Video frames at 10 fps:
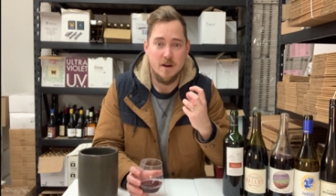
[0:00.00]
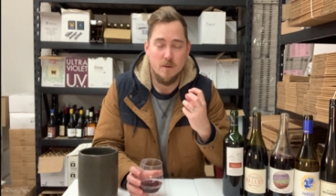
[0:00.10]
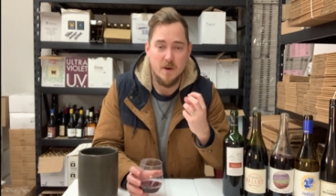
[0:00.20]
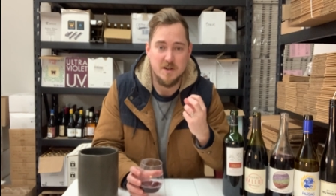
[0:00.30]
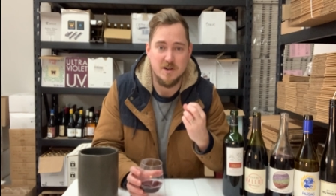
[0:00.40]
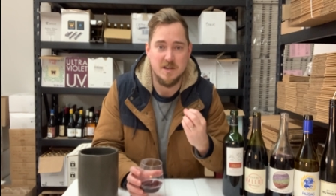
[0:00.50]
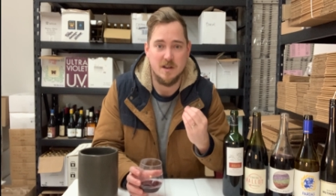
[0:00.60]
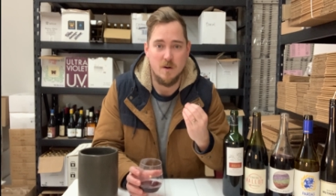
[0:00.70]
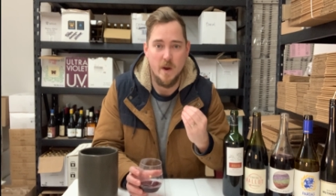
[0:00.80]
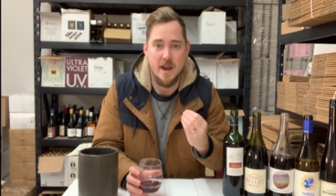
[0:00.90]
richness
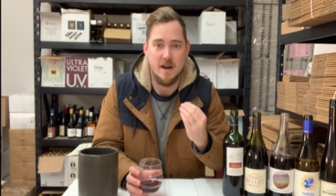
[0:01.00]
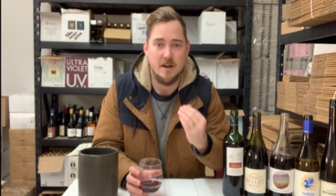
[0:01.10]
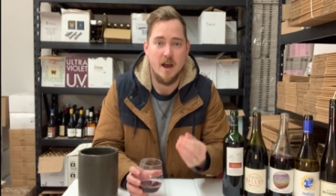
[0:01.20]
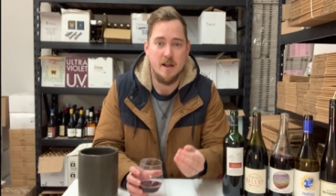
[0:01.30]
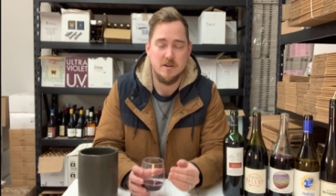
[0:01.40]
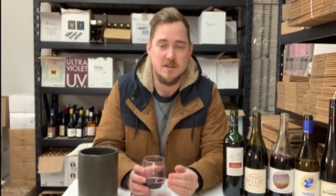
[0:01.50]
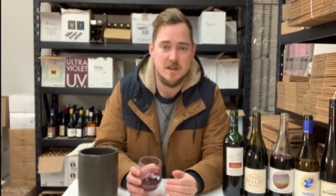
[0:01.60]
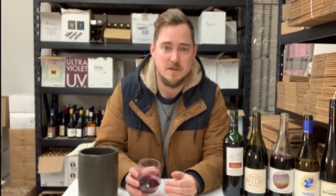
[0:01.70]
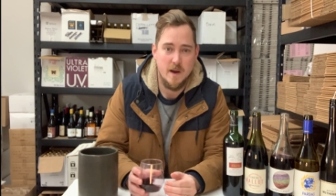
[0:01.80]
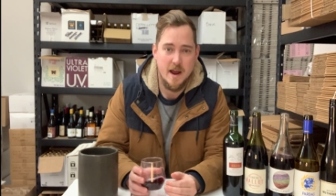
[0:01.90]
and weight and color to
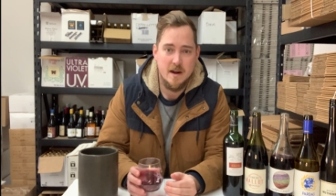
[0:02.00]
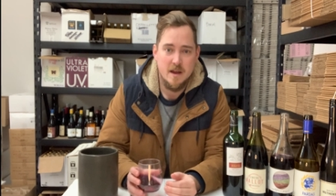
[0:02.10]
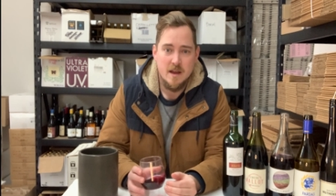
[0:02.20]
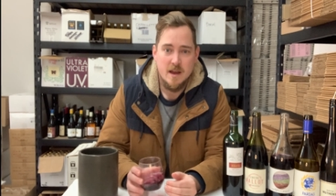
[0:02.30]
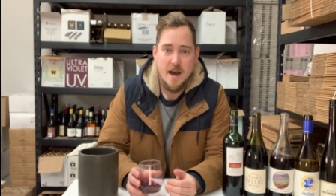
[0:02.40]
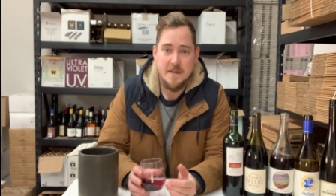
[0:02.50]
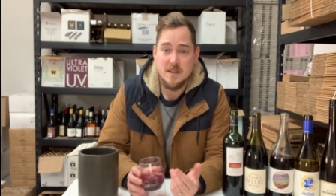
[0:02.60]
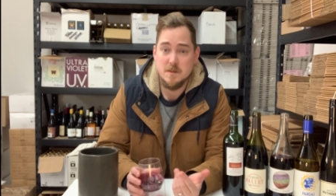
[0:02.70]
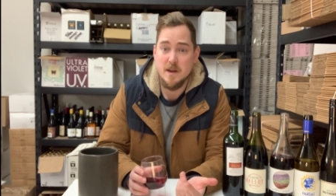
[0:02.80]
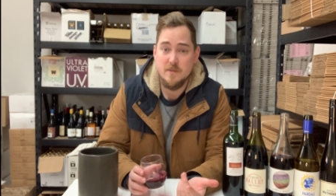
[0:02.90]
this wine. This
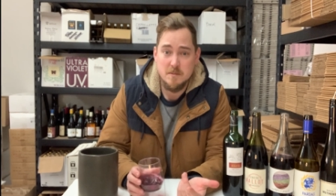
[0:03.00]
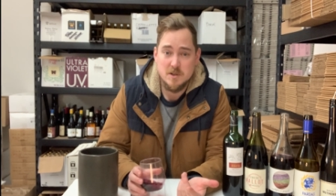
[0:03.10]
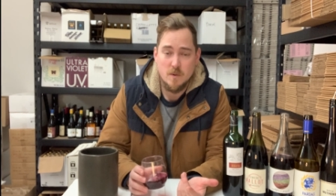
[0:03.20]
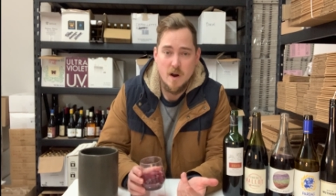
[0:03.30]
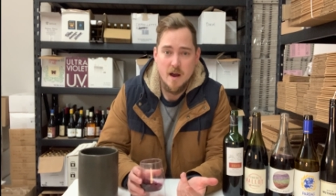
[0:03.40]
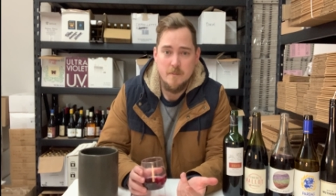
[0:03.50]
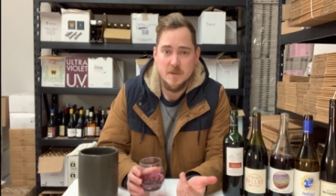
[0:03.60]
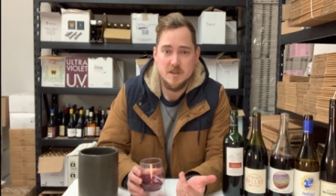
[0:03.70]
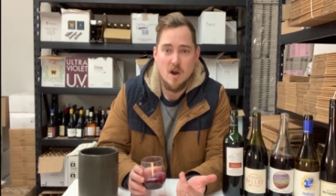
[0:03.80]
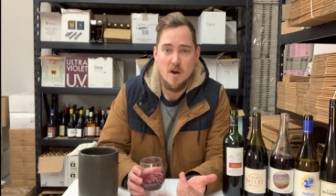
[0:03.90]
is made from Syrah.
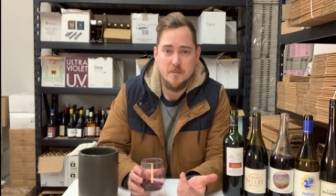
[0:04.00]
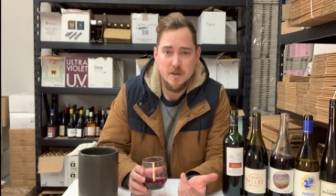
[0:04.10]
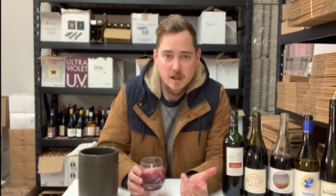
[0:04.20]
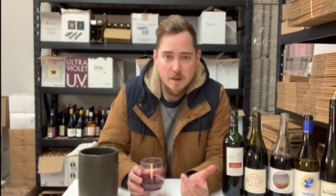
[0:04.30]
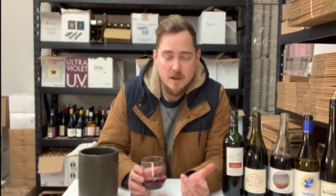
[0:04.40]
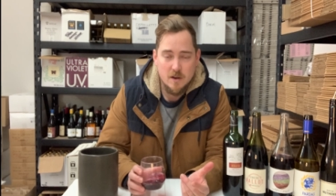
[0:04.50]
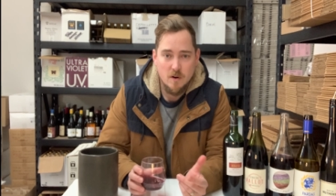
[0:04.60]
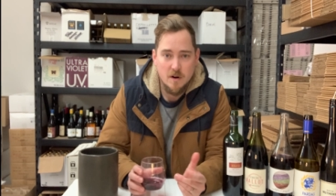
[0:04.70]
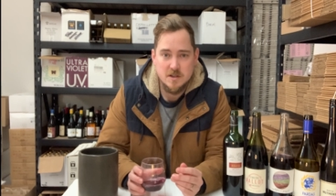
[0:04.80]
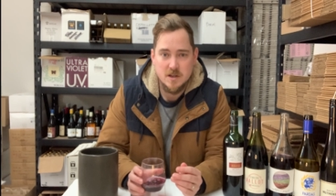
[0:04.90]
It's all from the Columbia
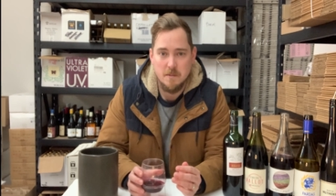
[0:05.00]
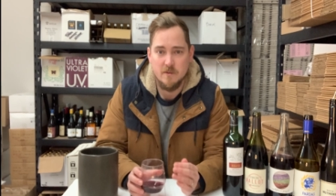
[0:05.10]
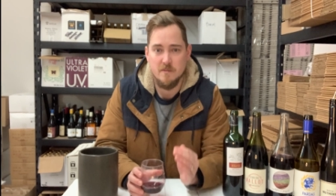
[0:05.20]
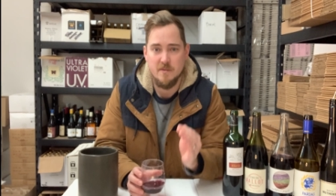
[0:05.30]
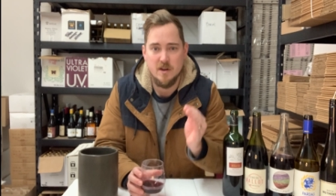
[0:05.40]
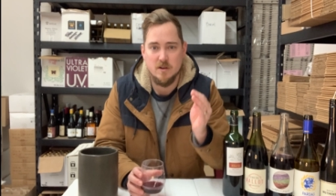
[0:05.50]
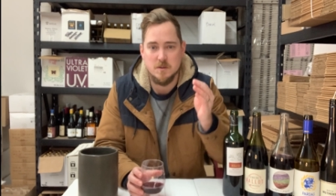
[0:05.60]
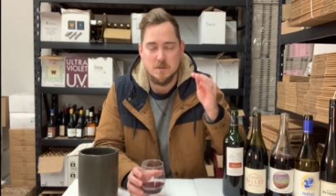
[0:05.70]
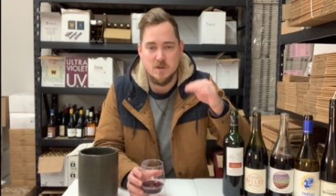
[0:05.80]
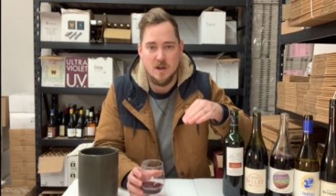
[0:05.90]
Gorge, coming from vineyards
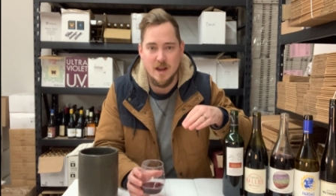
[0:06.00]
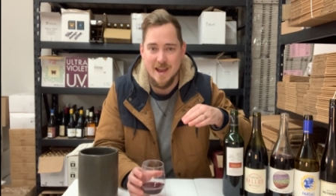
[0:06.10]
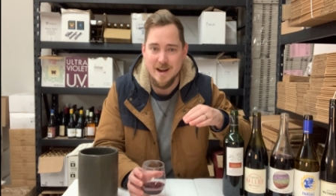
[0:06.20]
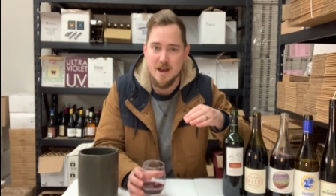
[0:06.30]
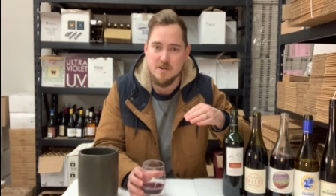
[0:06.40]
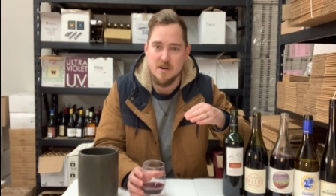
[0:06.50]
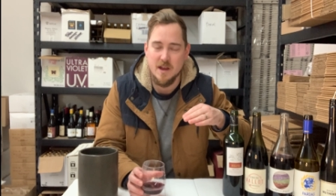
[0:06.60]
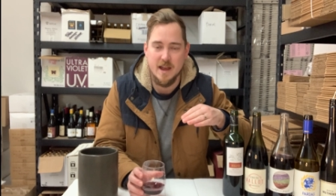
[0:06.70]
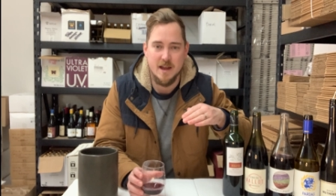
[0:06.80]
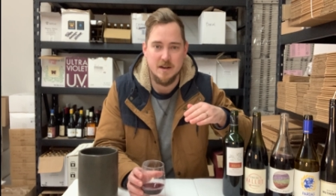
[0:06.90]
between 800
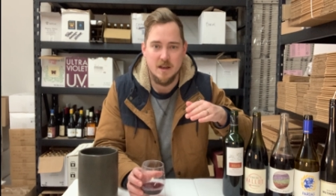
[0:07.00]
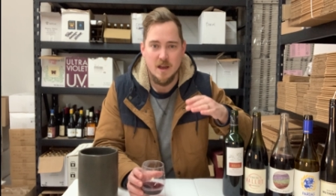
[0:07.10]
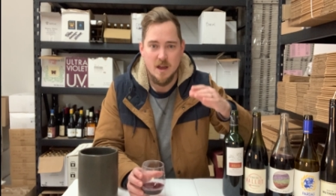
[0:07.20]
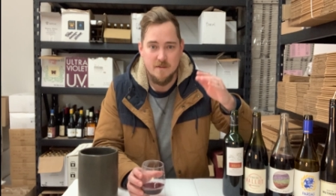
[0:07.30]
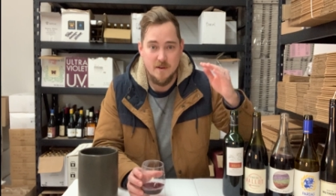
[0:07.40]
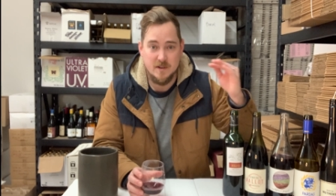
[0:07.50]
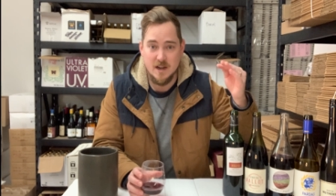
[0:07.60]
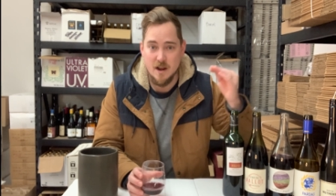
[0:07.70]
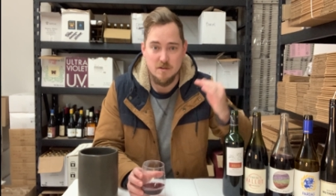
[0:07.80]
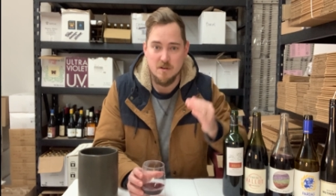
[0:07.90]
and
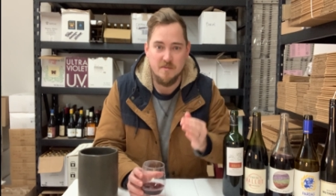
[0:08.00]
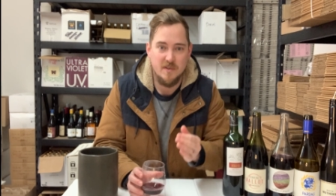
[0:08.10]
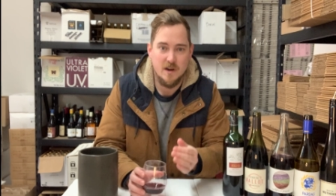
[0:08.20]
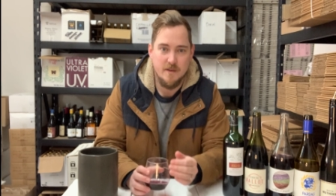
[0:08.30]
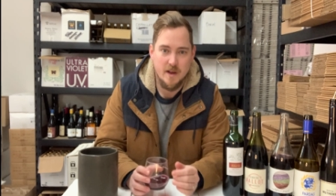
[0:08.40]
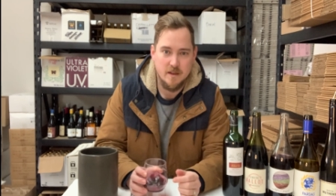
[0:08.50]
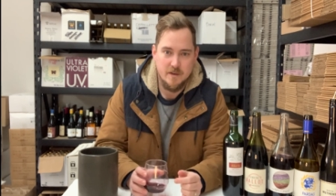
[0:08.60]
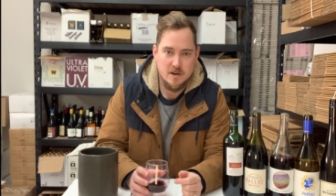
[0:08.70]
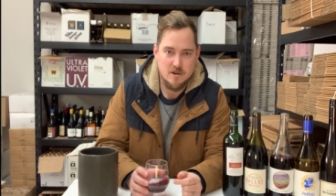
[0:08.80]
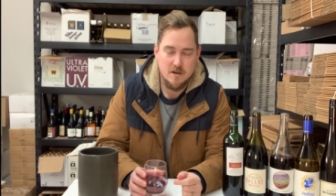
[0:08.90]
1,500 feet of
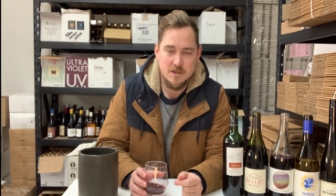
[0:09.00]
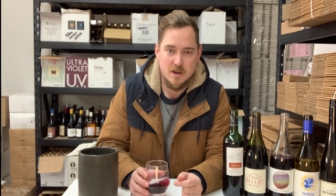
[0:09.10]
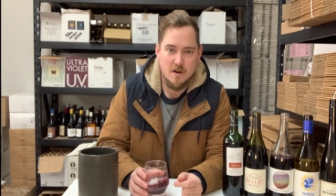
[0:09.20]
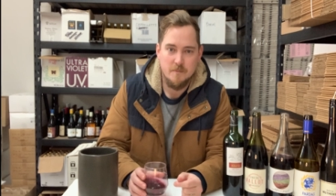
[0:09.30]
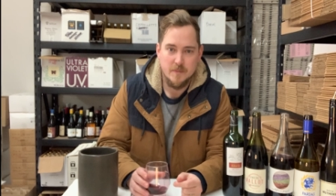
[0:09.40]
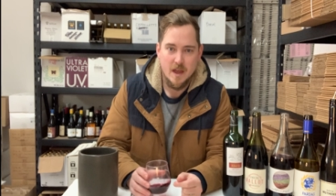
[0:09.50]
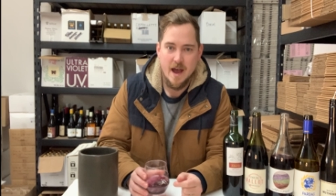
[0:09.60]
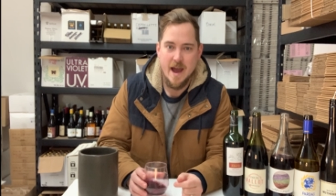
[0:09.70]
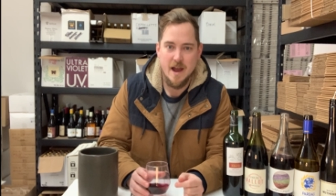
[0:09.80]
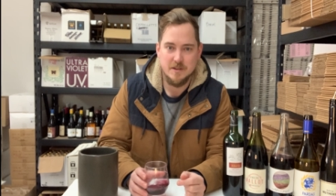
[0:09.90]
elevation. So
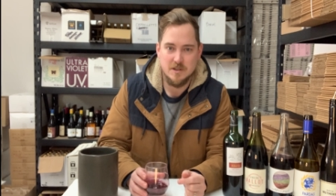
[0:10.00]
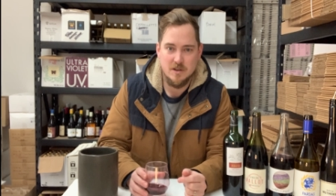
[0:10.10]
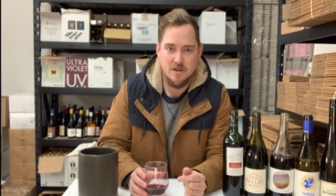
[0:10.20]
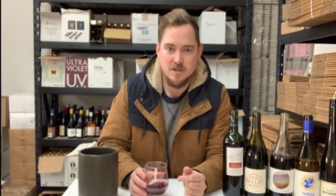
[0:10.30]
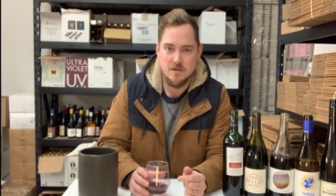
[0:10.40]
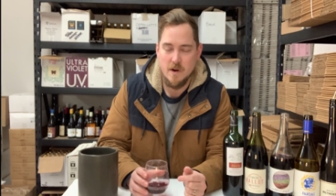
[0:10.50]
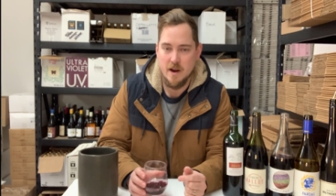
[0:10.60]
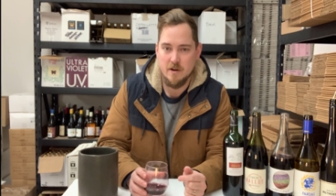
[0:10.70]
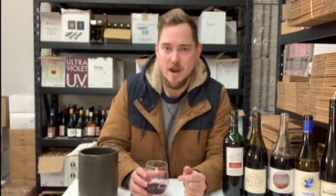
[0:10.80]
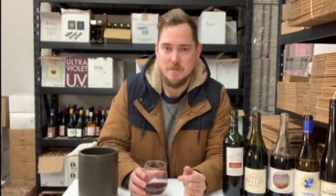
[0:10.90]
high altitude
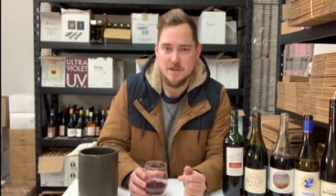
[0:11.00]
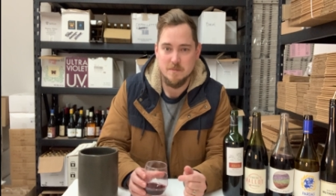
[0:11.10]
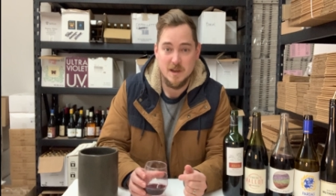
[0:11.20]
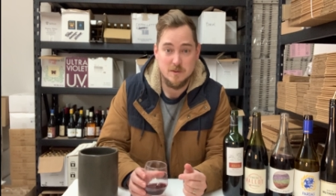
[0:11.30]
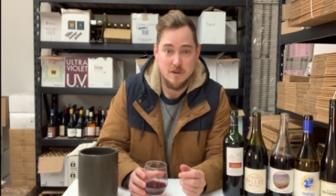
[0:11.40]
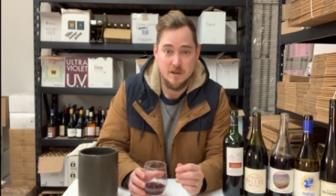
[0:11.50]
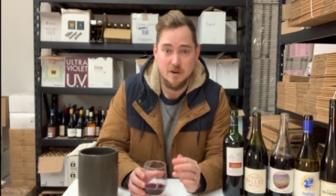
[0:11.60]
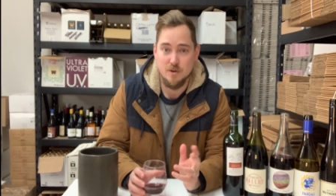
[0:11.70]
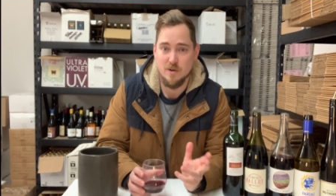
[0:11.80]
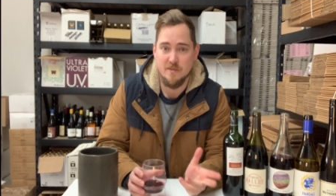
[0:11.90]
Syrah grapes mixed with a
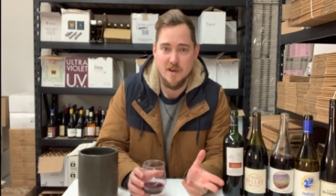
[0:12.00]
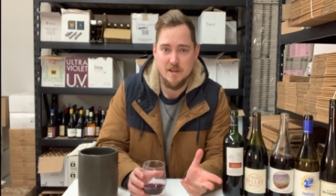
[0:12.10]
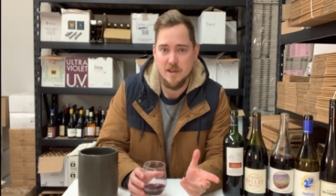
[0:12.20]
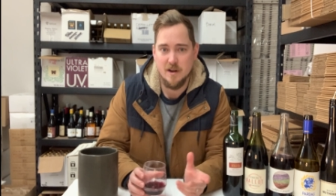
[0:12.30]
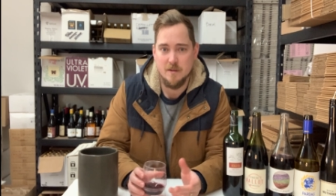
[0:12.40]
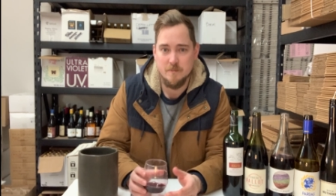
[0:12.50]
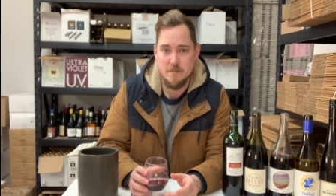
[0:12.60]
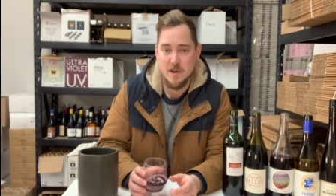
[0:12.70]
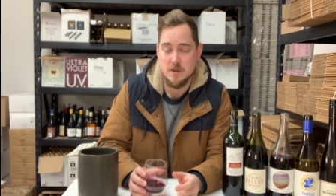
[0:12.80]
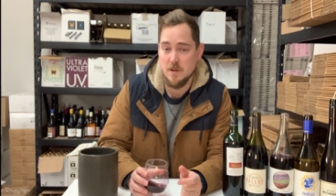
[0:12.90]
little Grüner Veltliner,
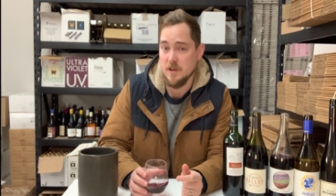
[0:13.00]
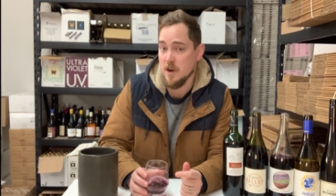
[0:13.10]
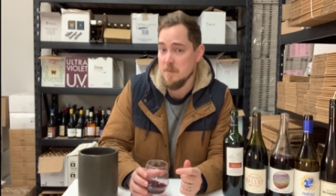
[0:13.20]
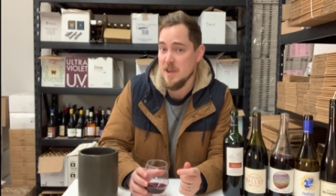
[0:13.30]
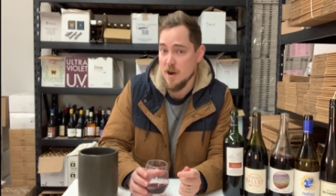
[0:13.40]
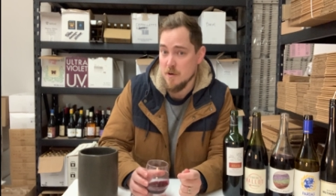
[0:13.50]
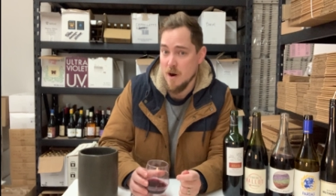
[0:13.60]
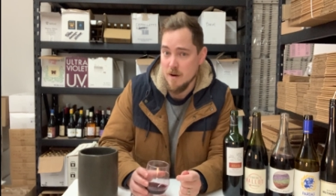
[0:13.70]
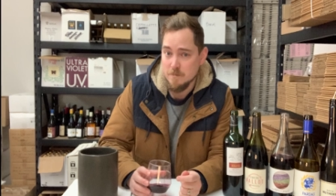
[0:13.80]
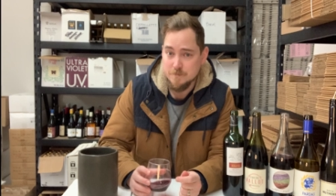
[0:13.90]
mixed with a little Pinot Noir.